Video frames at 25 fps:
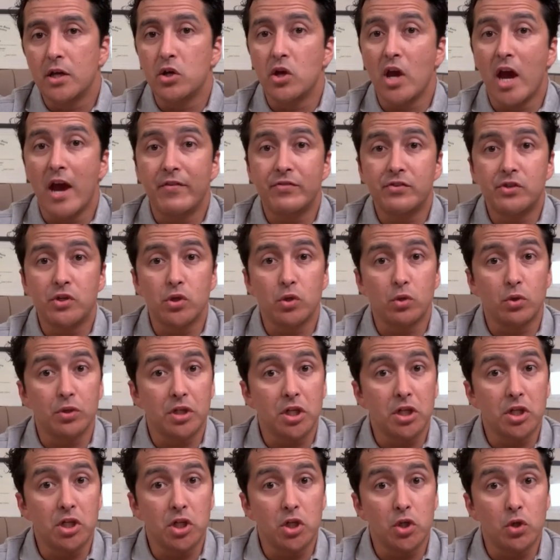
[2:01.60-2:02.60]
You have to
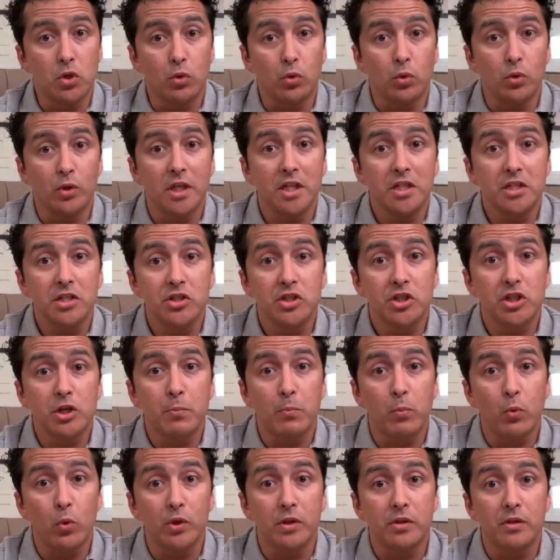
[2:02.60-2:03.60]
look into your
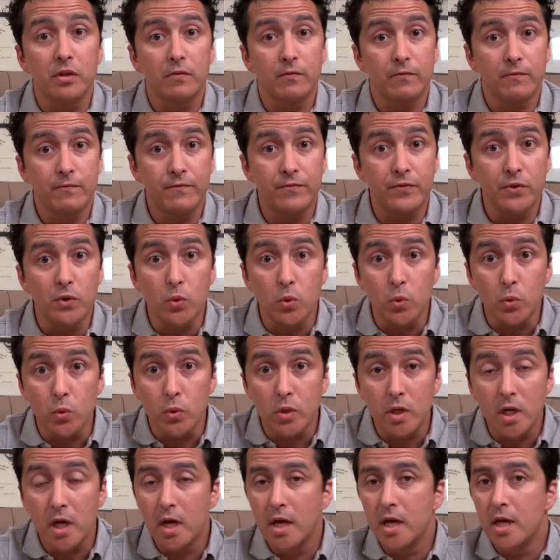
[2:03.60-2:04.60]
relationship with
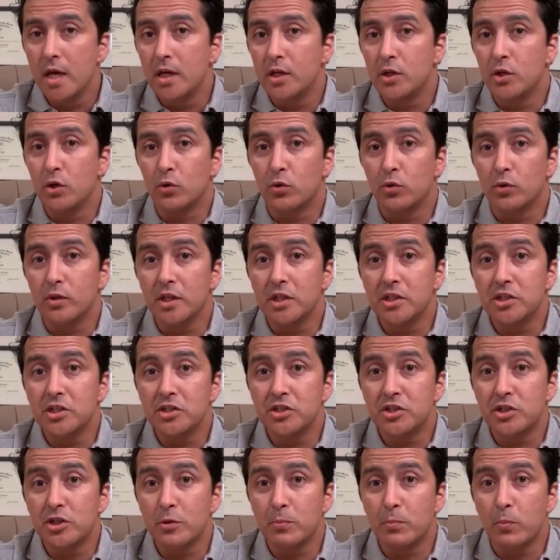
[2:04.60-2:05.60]
food, your
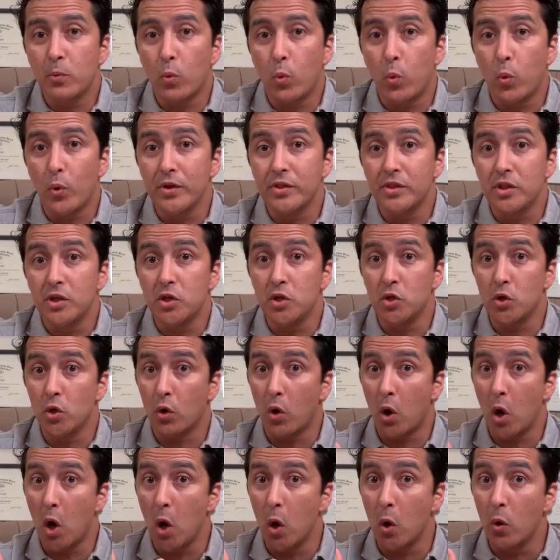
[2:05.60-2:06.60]
relationship with
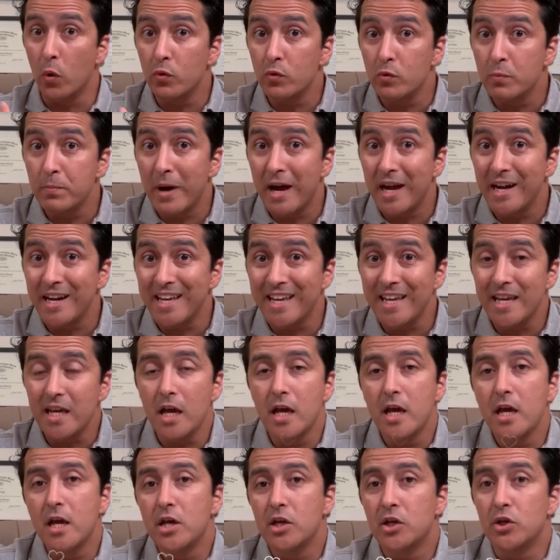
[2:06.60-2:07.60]
your own body.
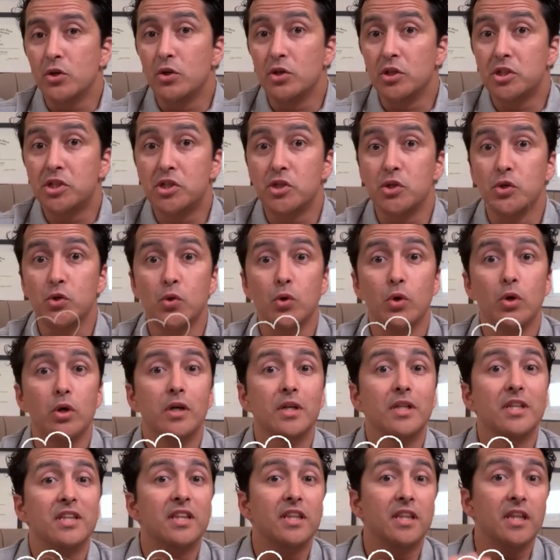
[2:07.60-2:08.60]
You need to
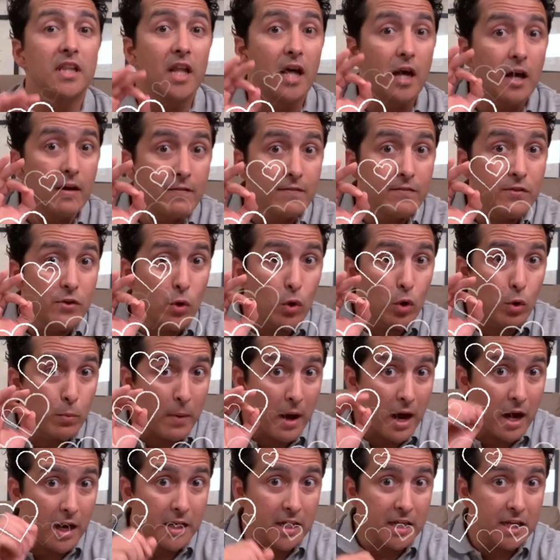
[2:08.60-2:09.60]
love your
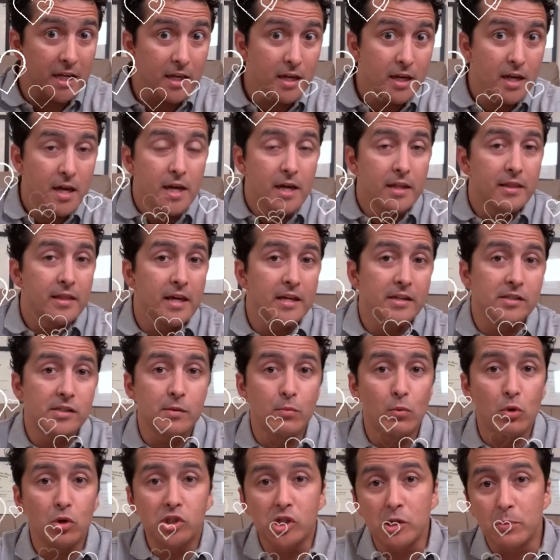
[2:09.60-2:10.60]
body. That's
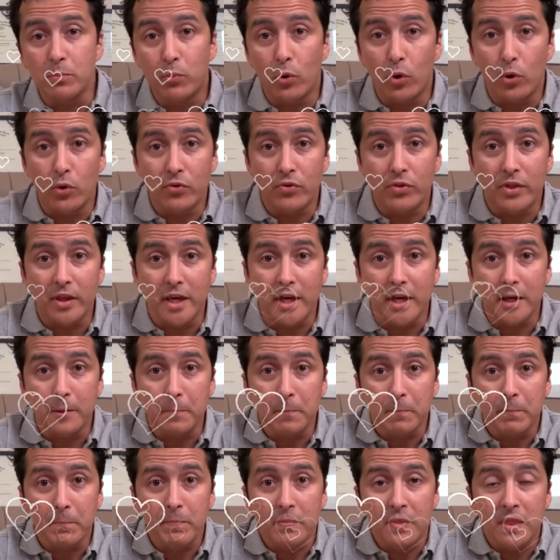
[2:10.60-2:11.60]
the most important
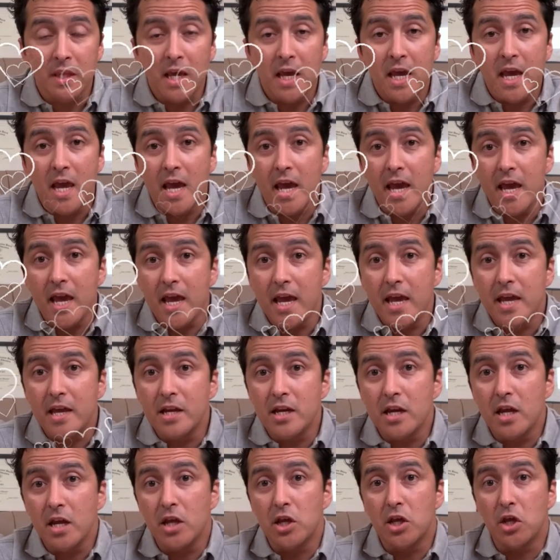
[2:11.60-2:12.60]
thing.
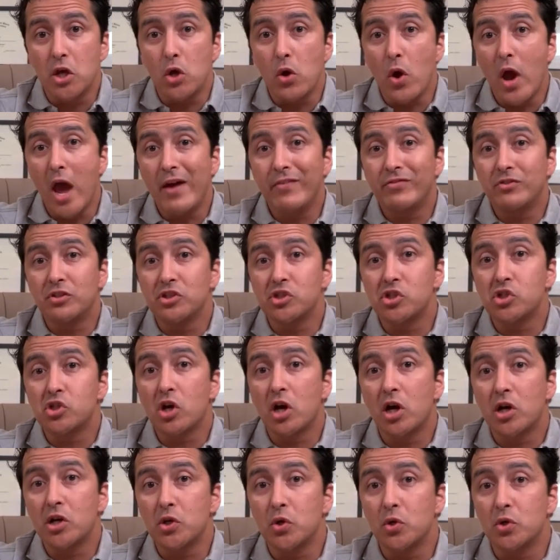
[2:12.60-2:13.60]
And you have to
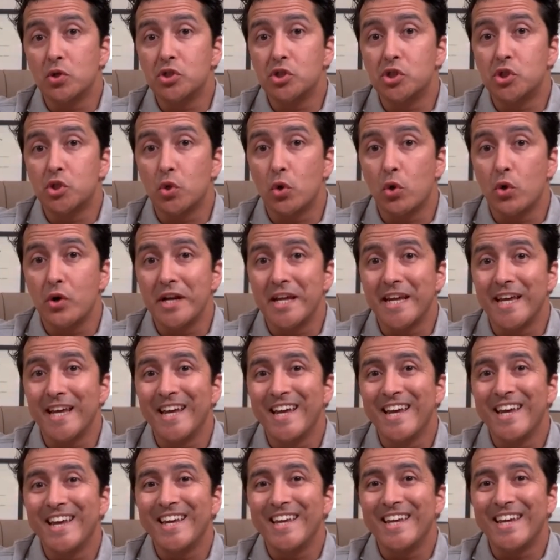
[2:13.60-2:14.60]
start your
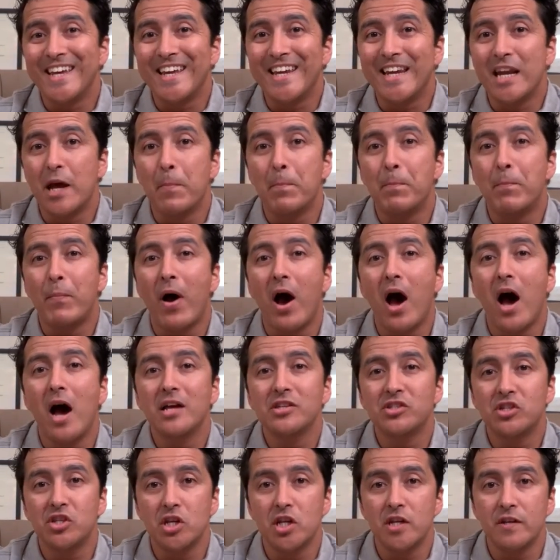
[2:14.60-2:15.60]
journey in a
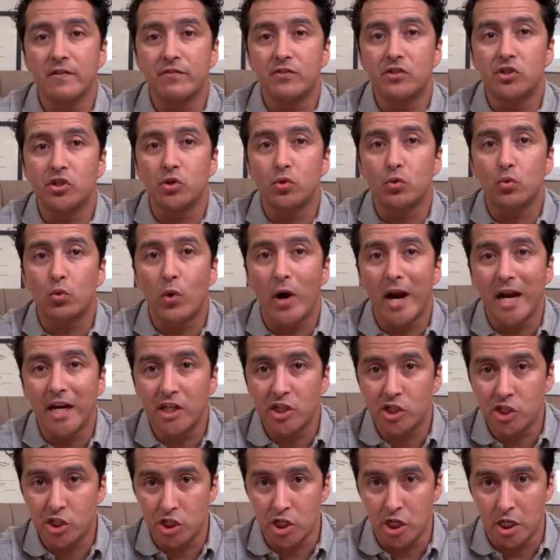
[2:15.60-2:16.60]
positive
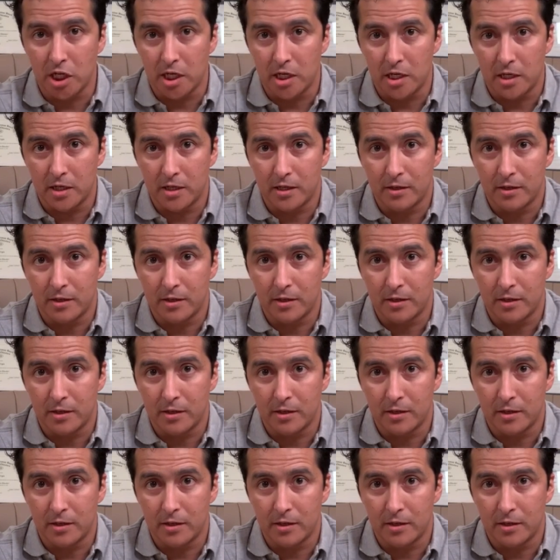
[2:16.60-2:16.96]
direction.